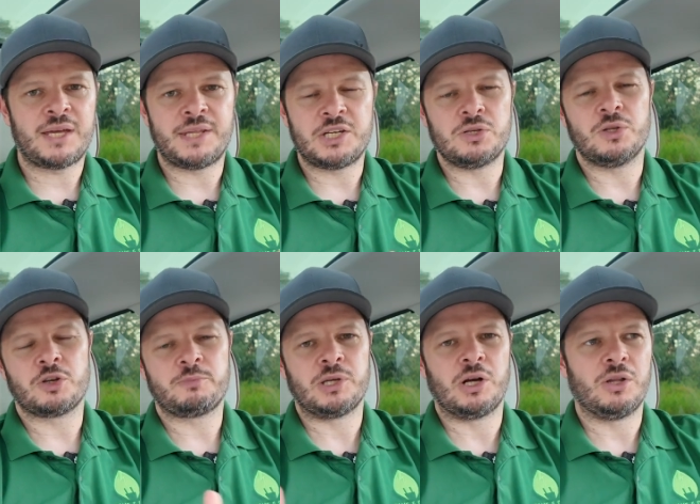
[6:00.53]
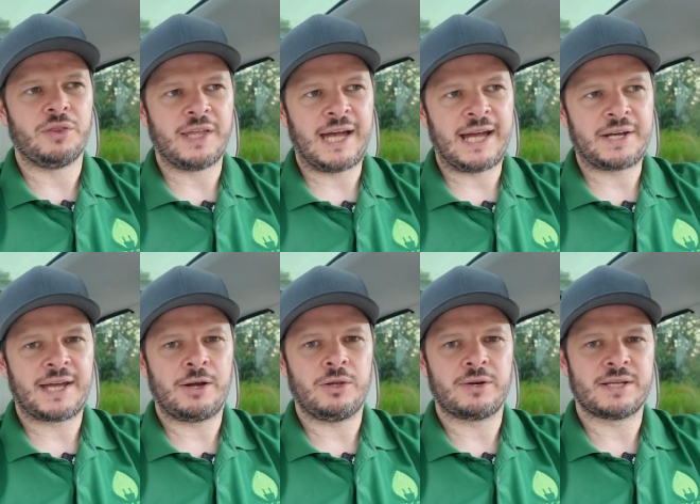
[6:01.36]
And then you look beyond that and
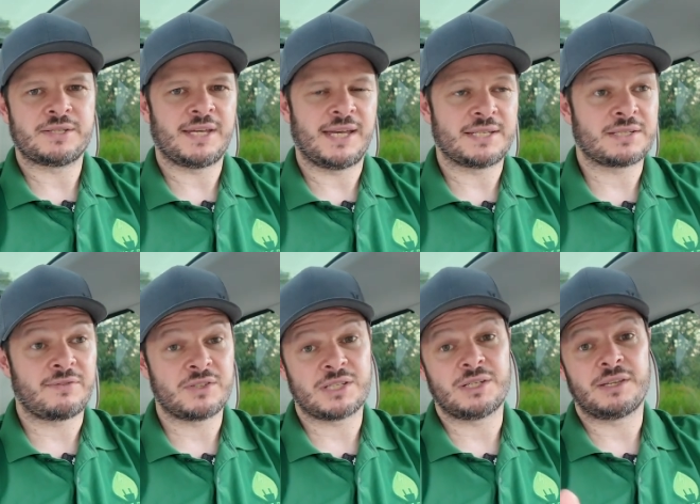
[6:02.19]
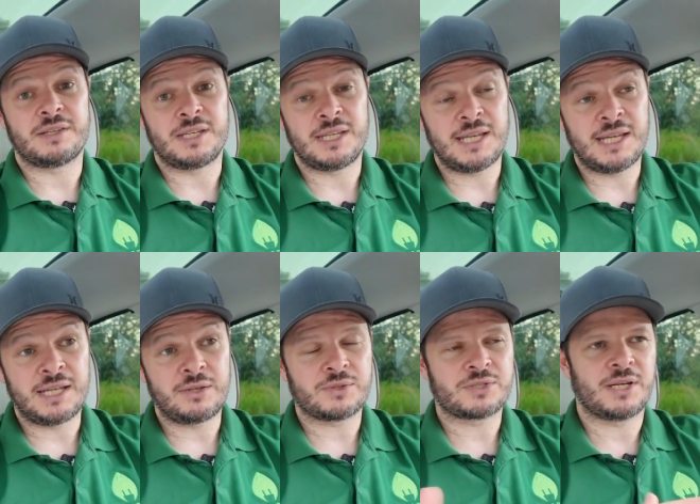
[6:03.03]
how long it takes. If it's another
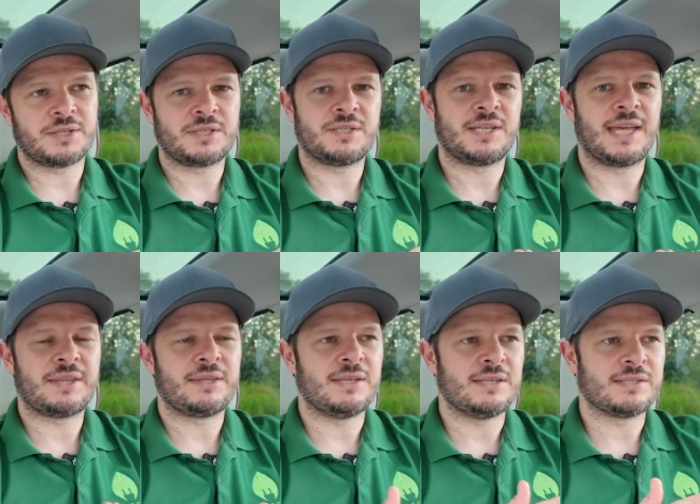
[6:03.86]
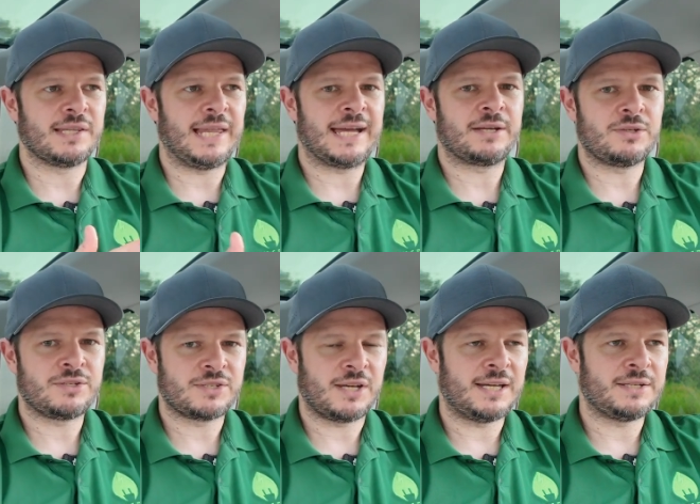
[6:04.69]
year, you're starting to get these laggard
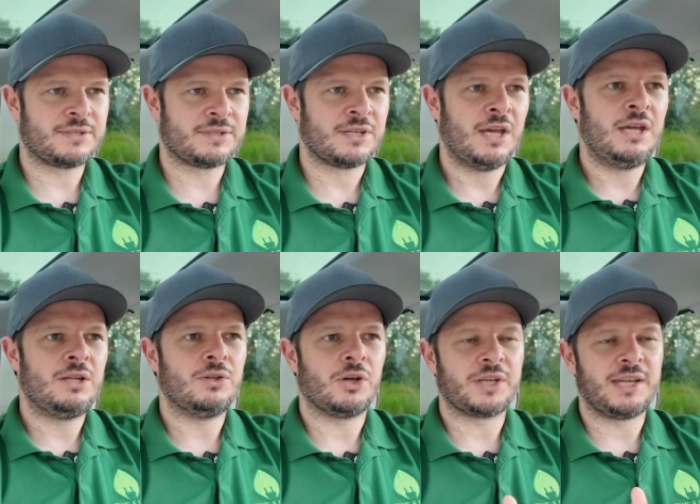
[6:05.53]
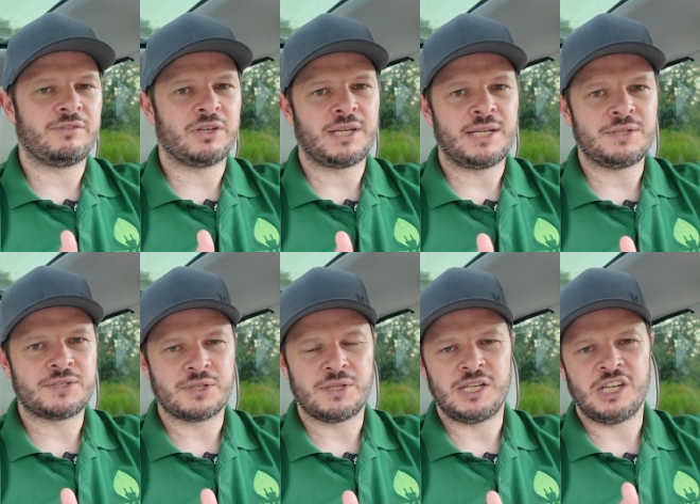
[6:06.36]
sites, not even
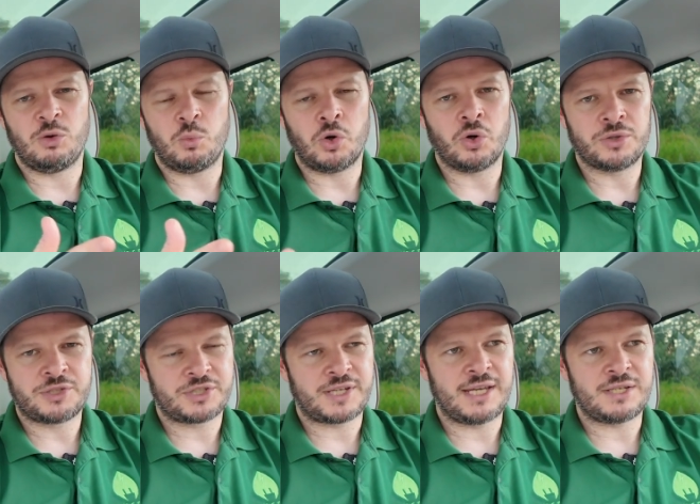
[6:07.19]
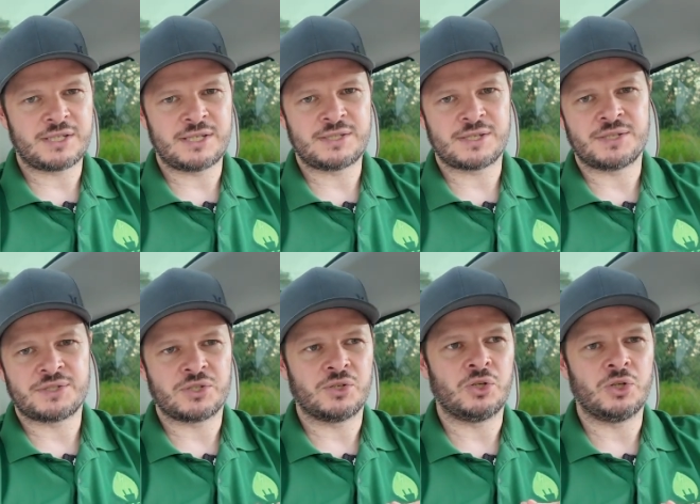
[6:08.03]
into the award stages
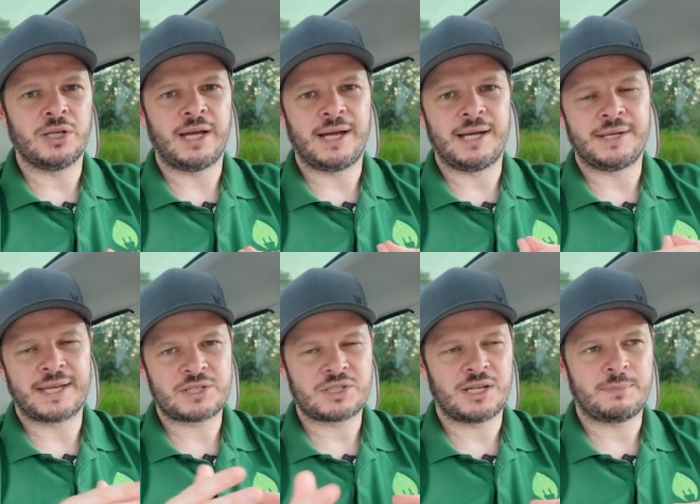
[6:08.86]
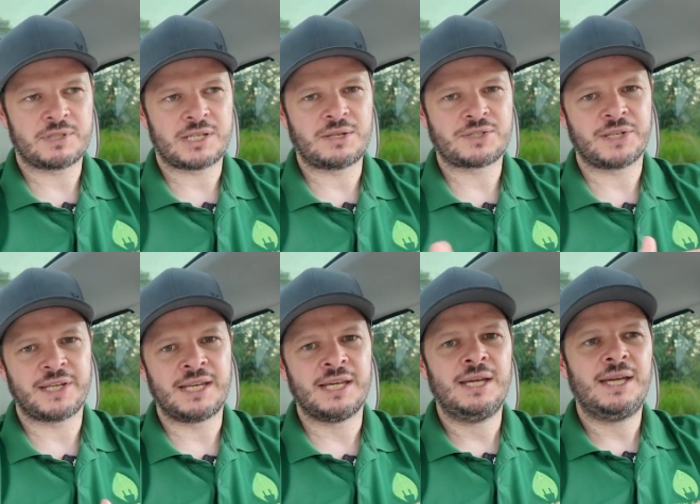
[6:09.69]
until uh, next year
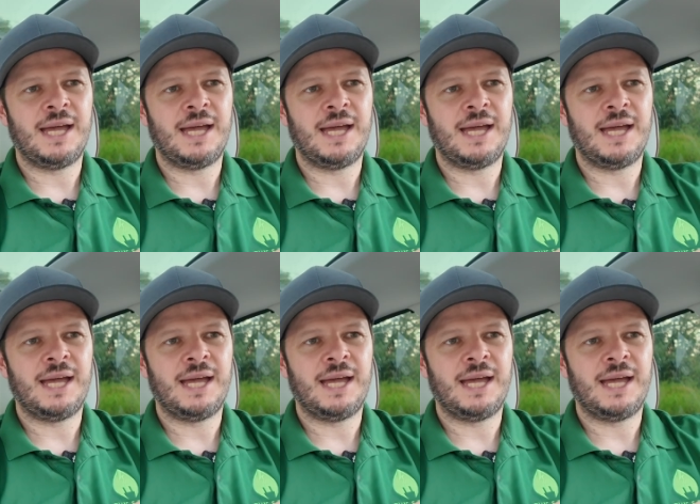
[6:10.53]
potentially,